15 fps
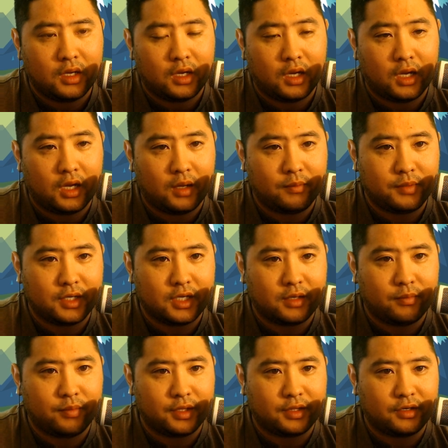
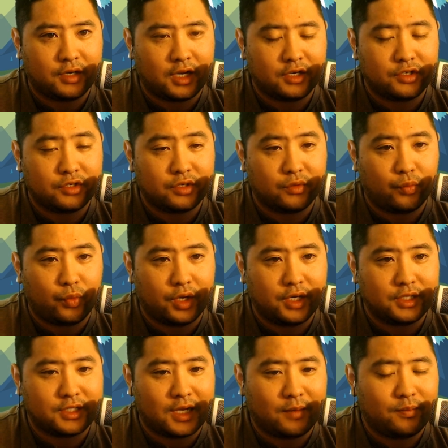But they're not sure what
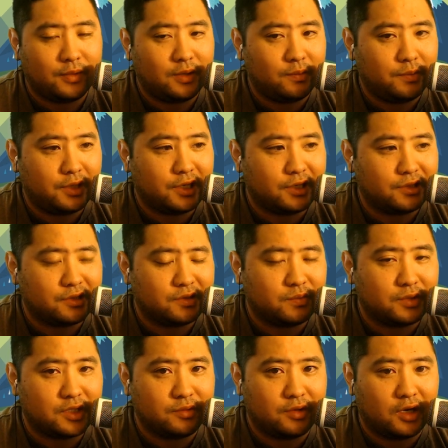is happening because there's
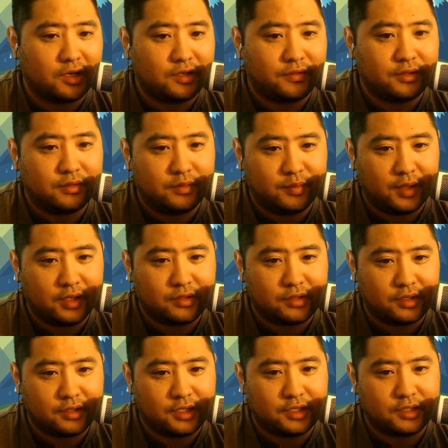been some controversy with
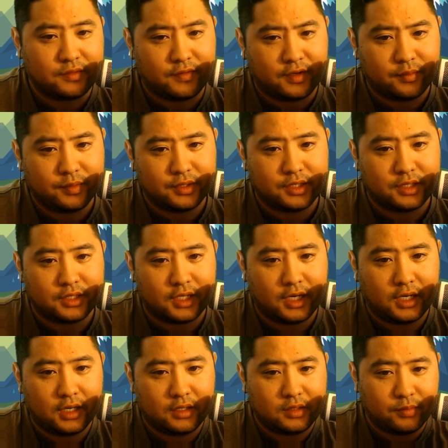Patreon. The developers
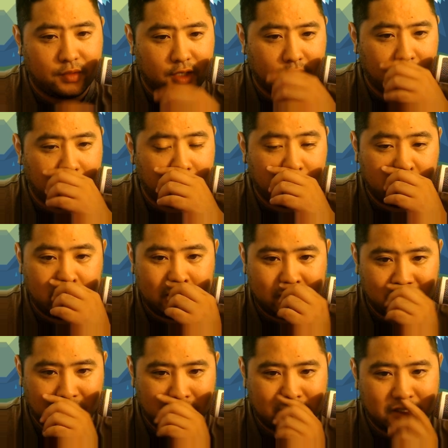decided to bring in another
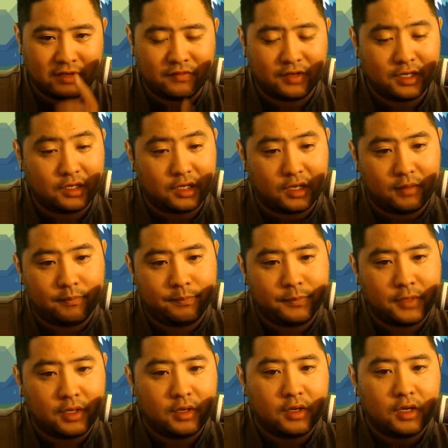source of income.
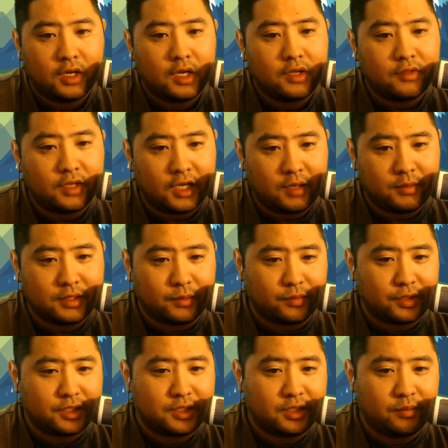The game
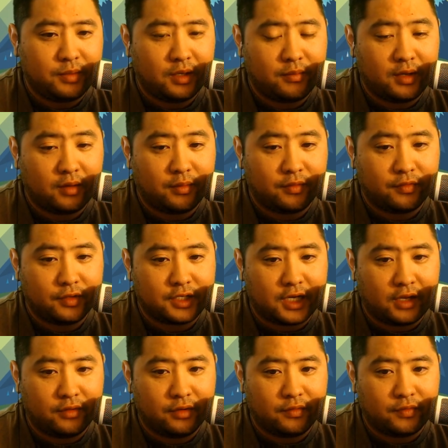will still be available for
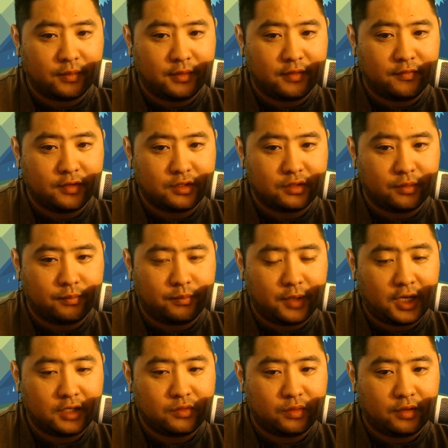download from the official
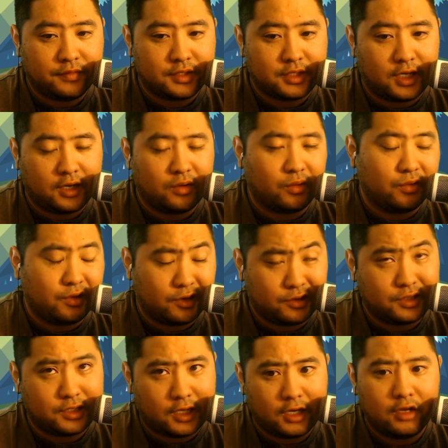Bay 12 site or their
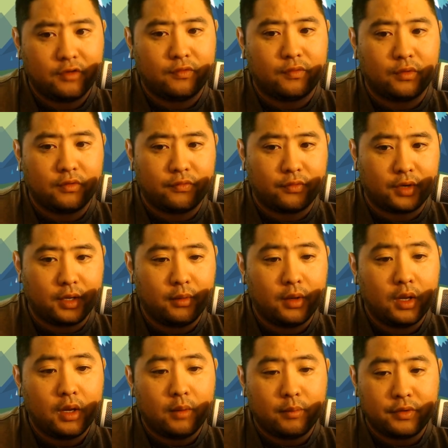site for free,
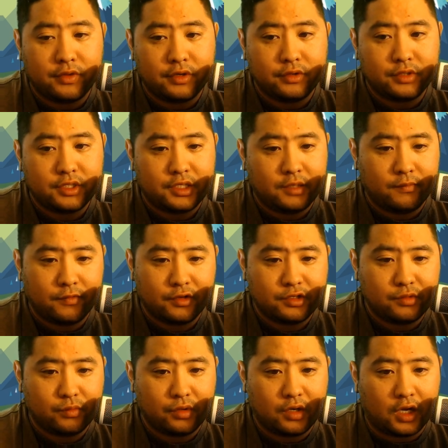but the new Steam
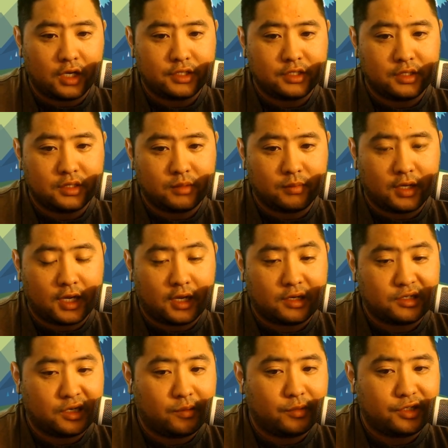version will cost you some
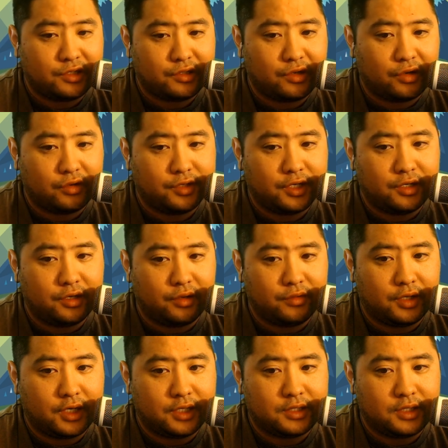cash. How much is currently unknown.
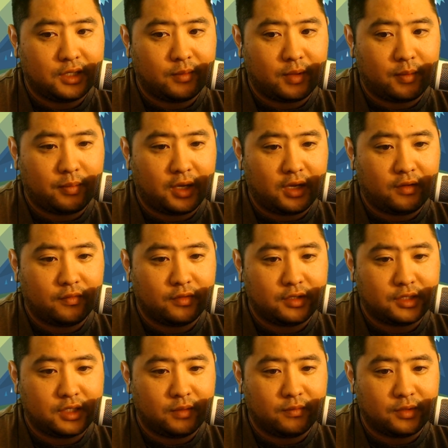The nice thing about paying for the
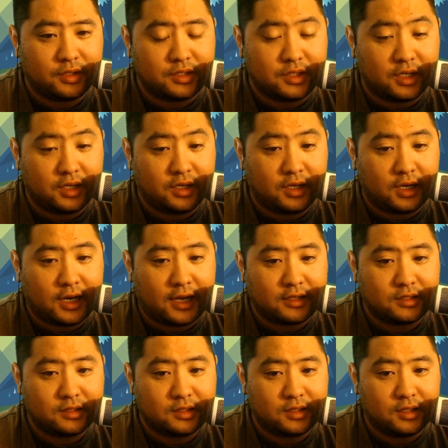Steam version is that you get
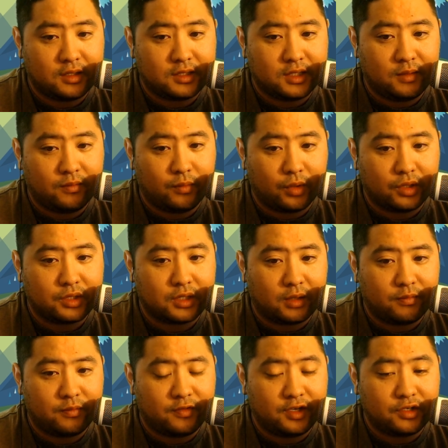access to the Steam
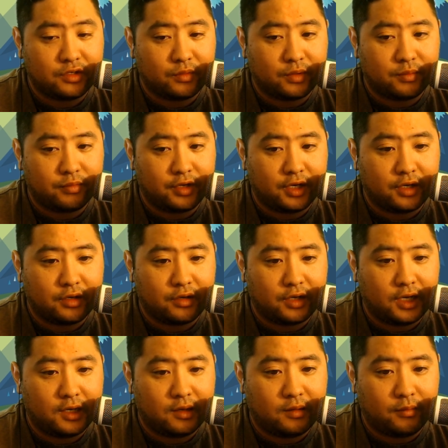Workshop feature with
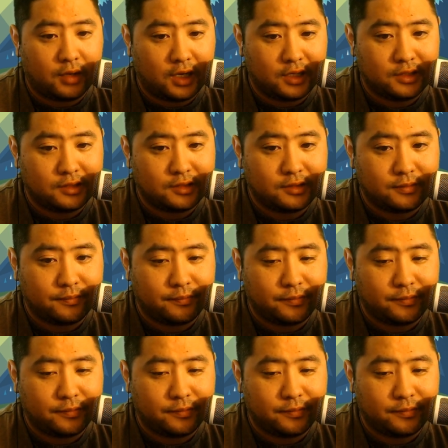player-created mods.